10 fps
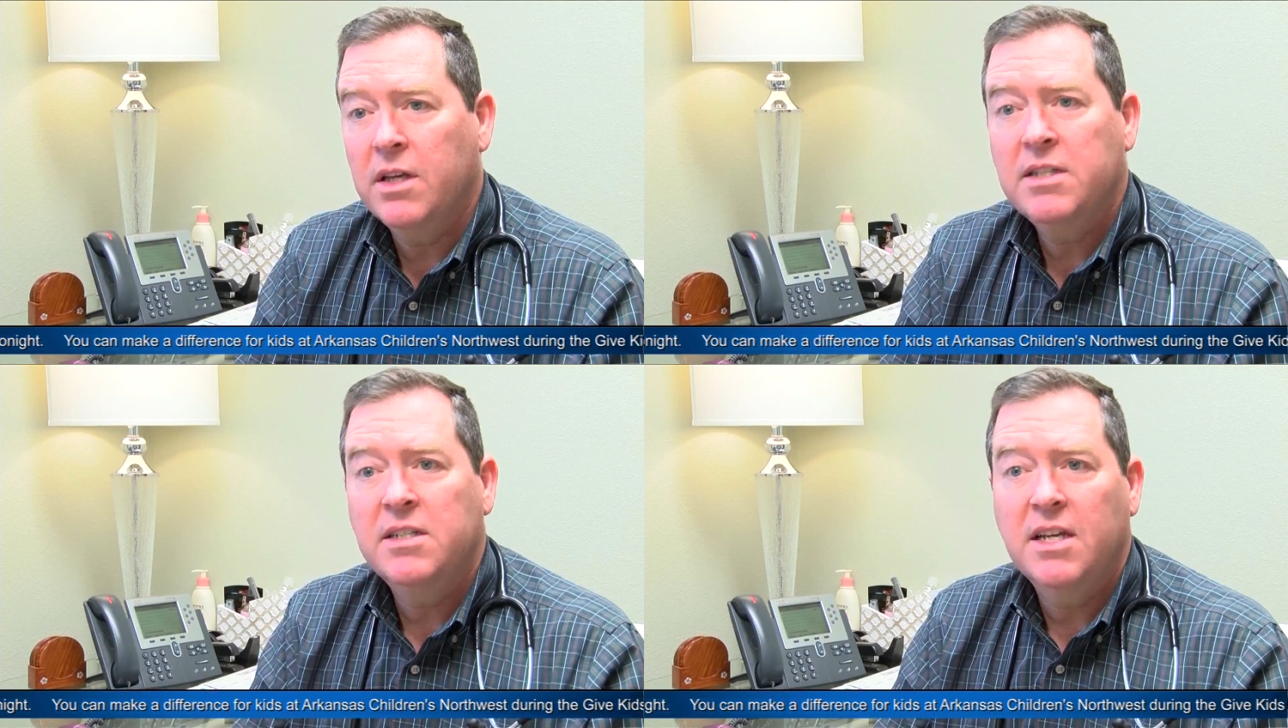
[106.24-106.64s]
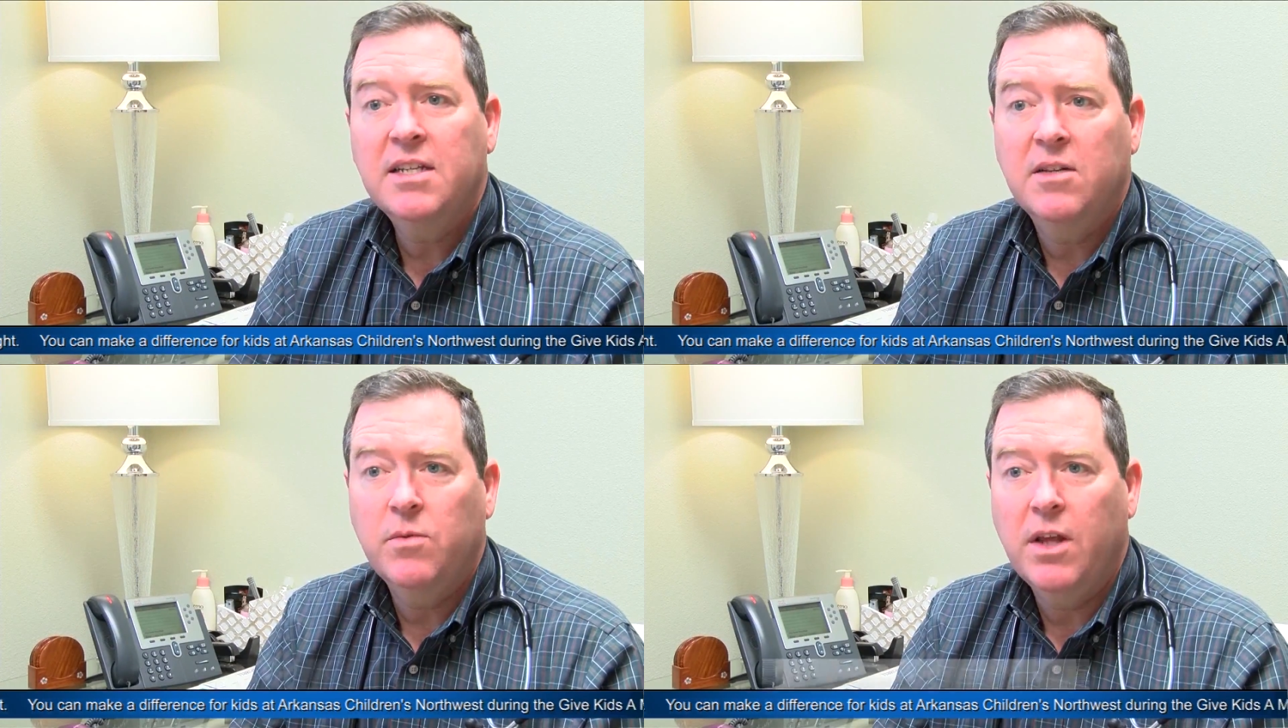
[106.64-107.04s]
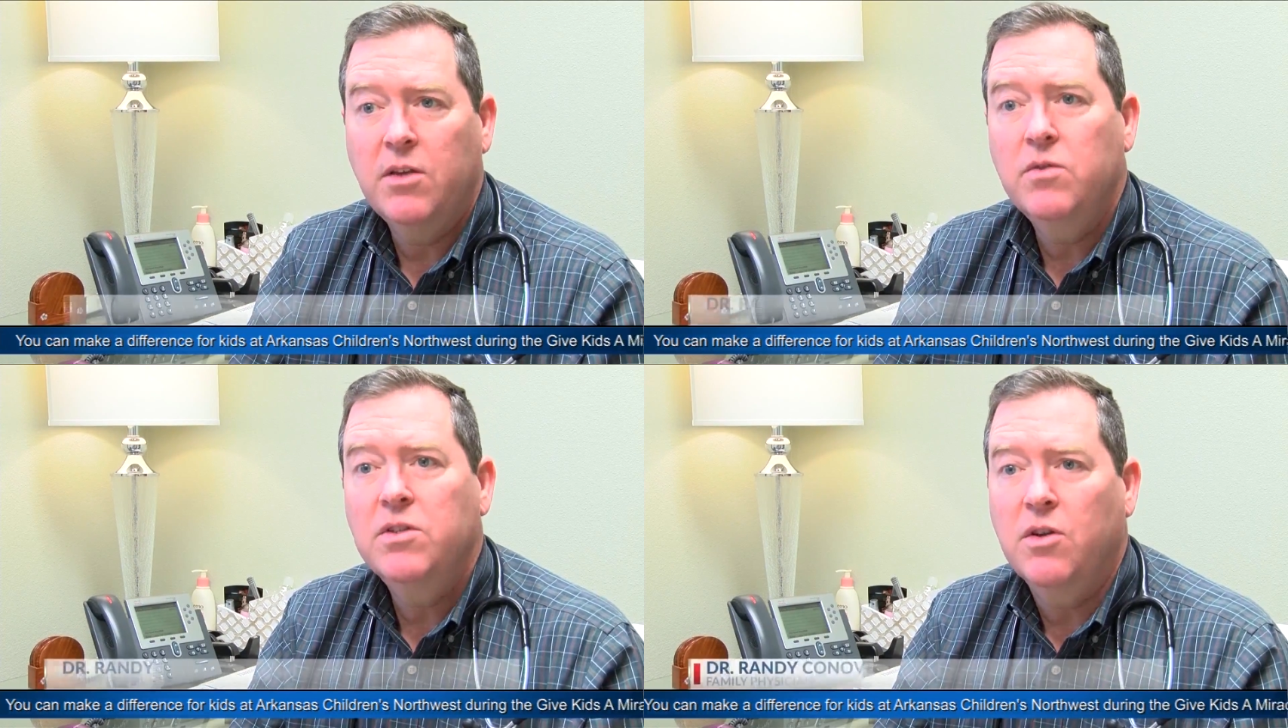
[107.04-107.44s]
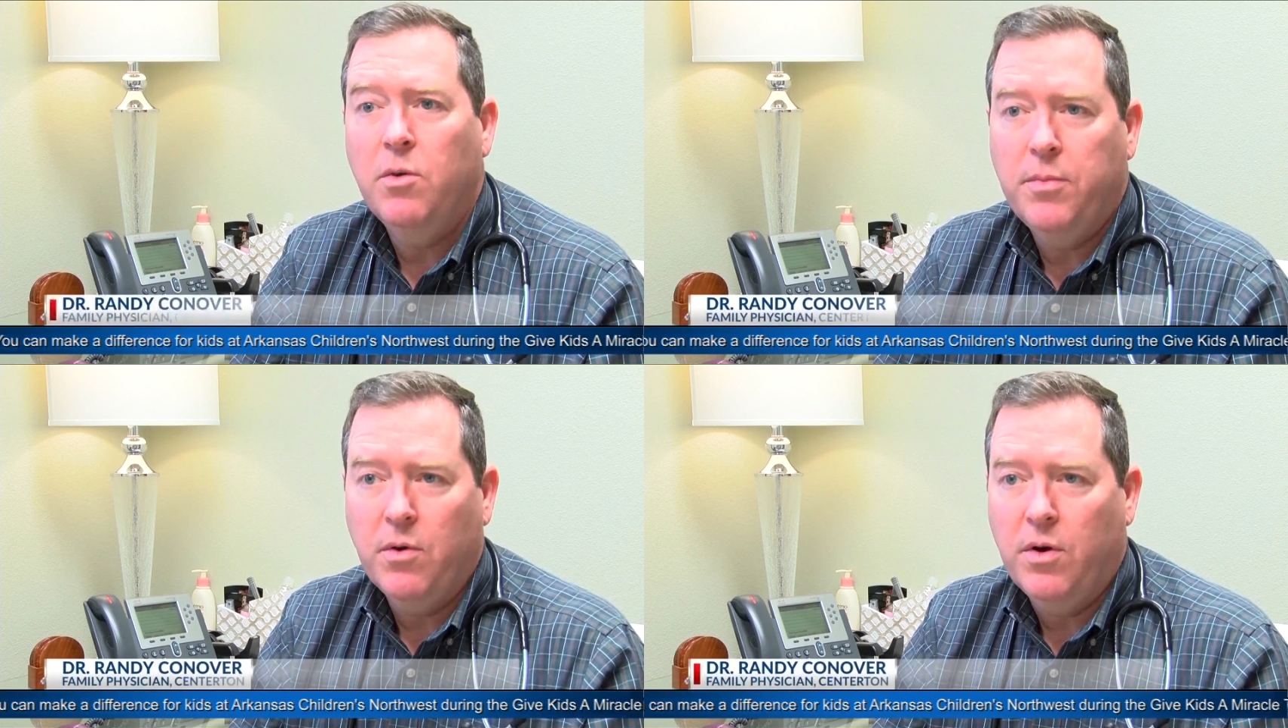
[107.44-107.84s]
gets addicted when they use an
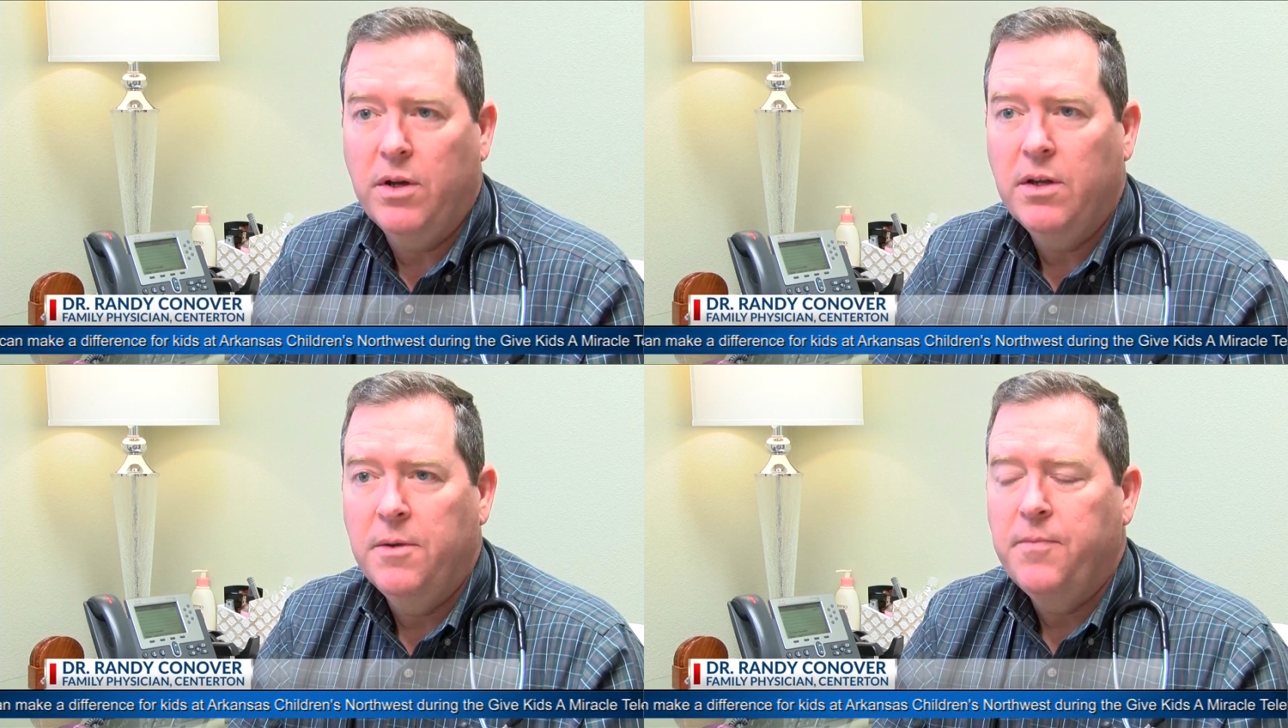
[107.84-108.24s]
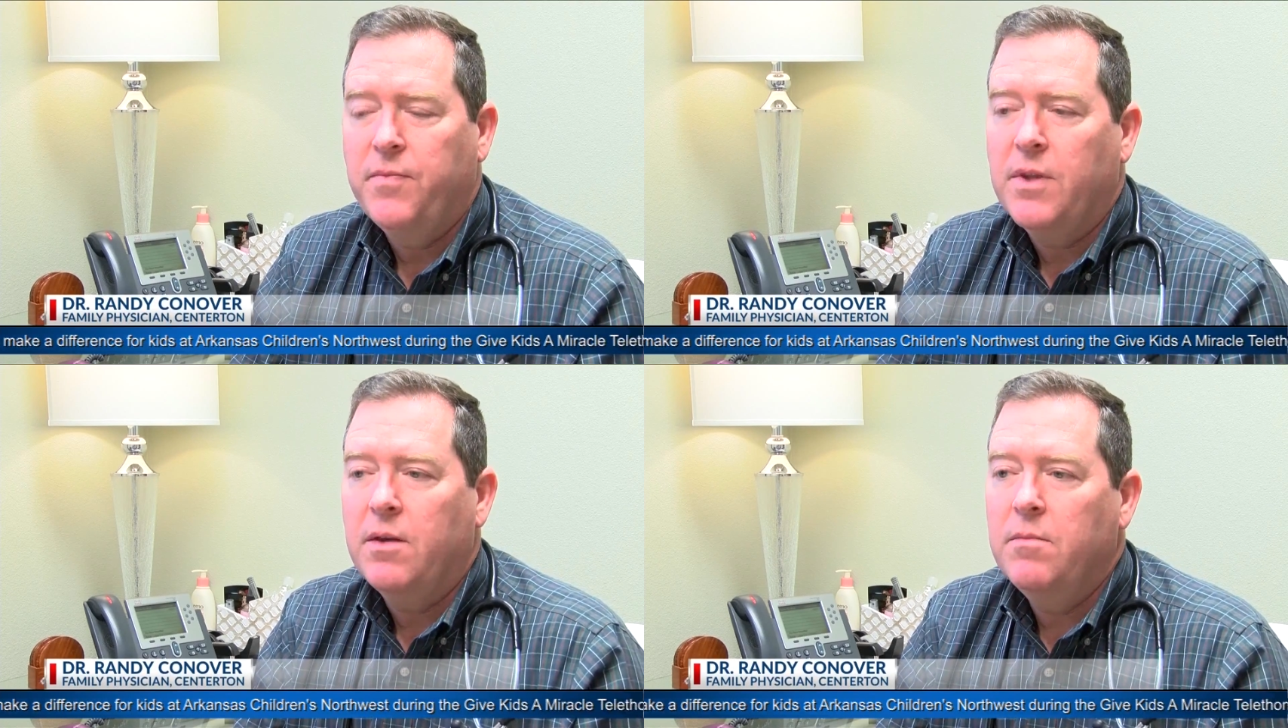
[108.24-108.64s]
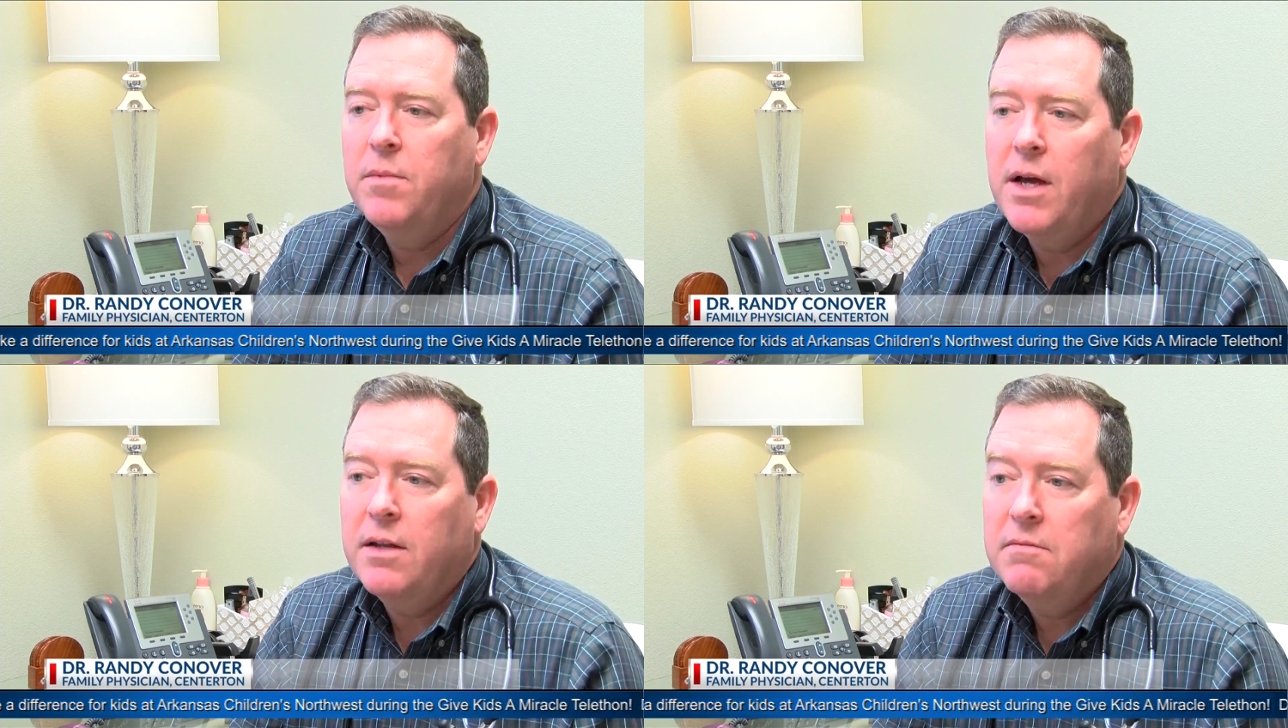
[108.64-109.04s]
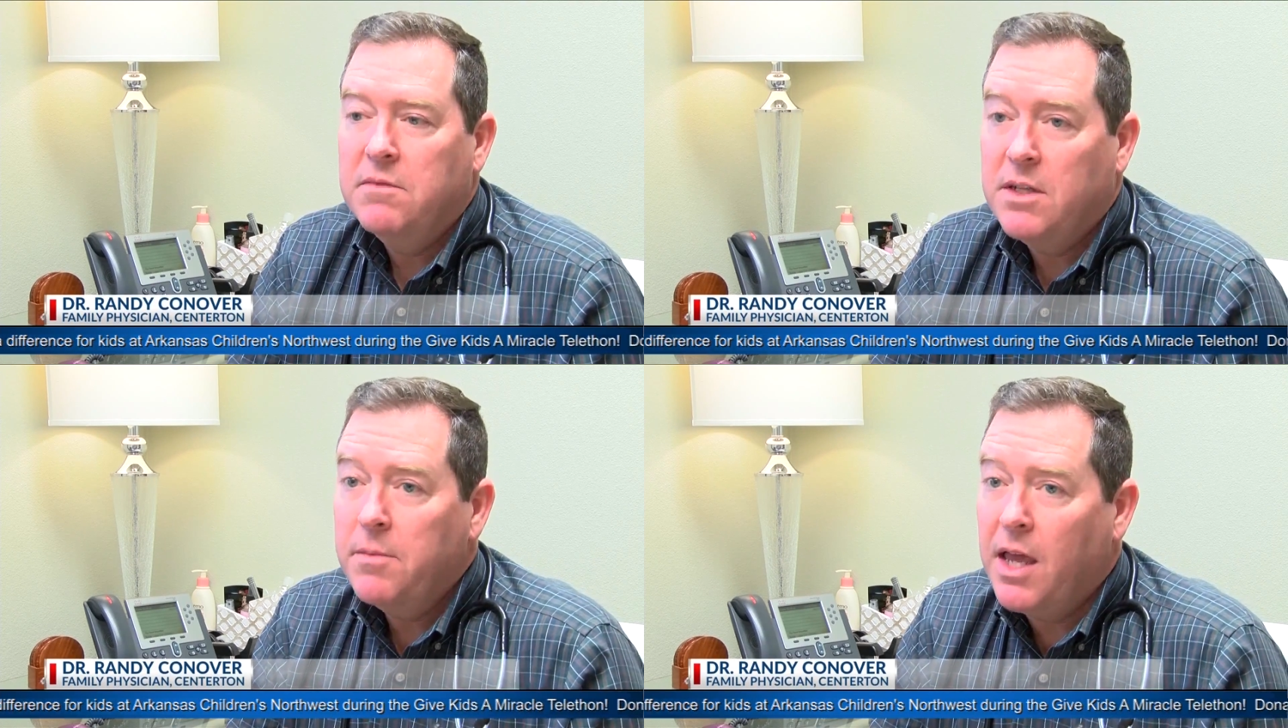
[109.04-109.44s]
opioid, but
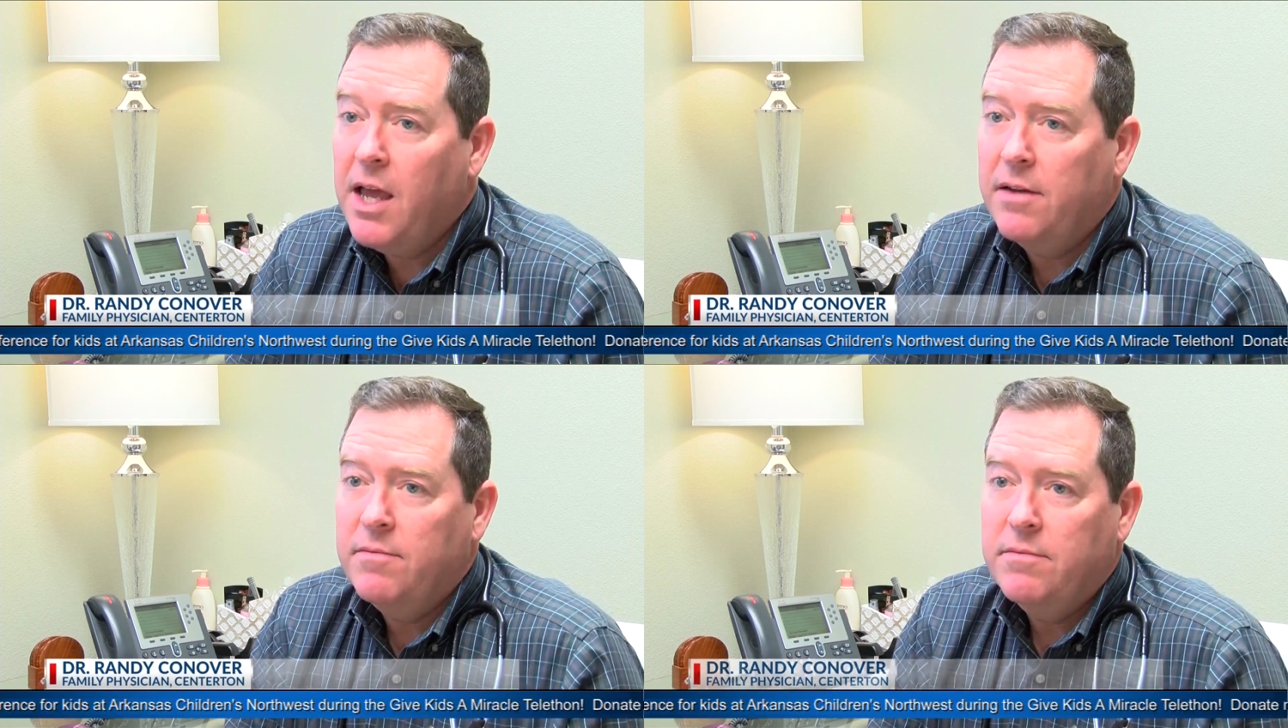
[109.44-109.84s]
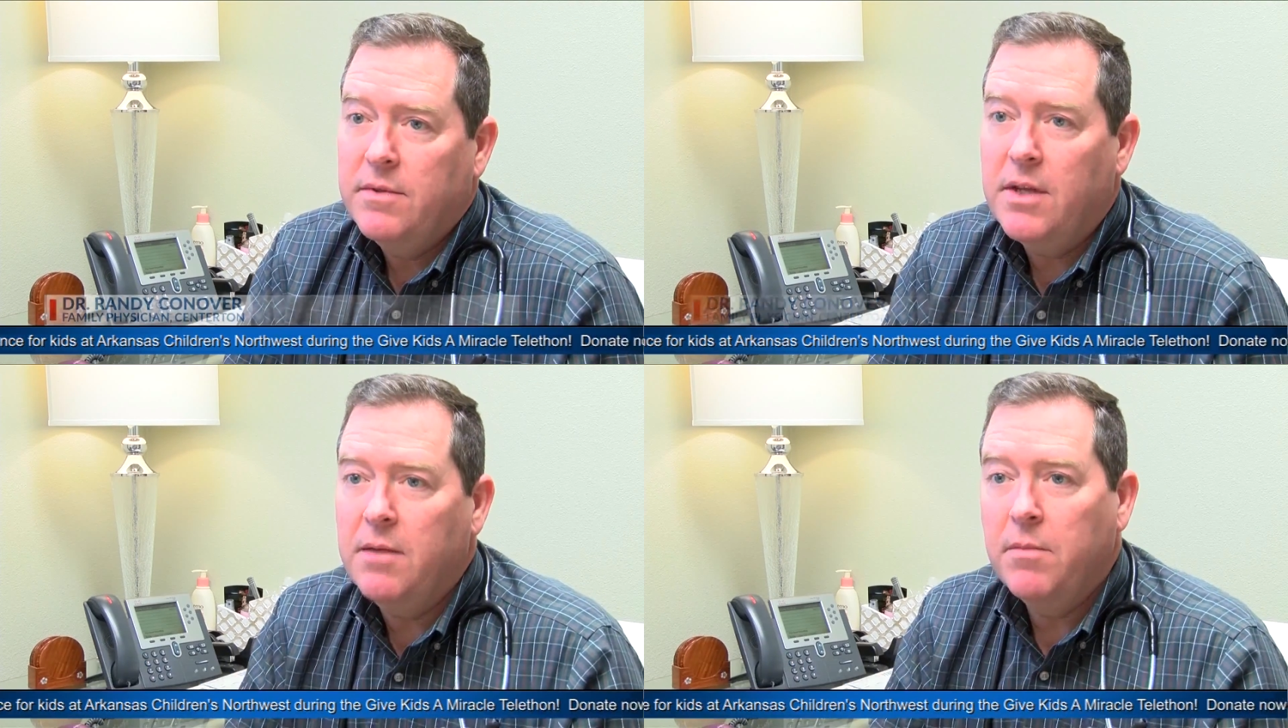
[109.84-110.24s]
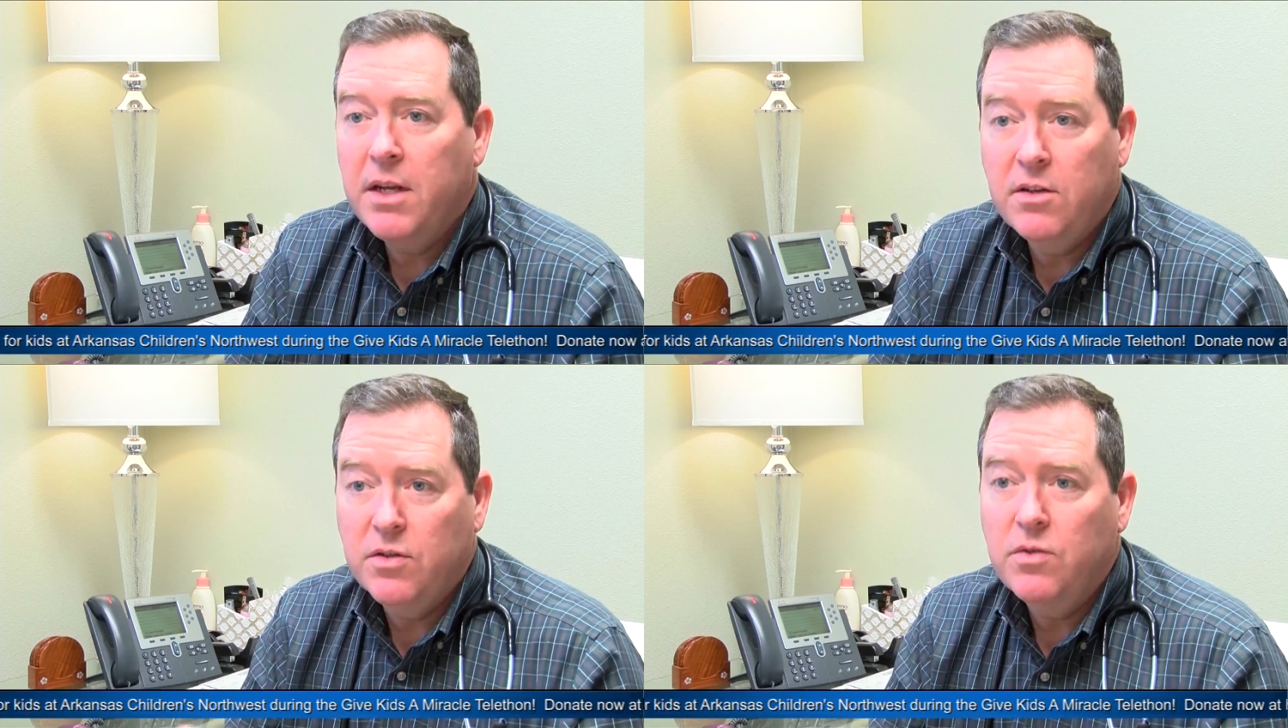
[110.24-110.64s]
some can, and many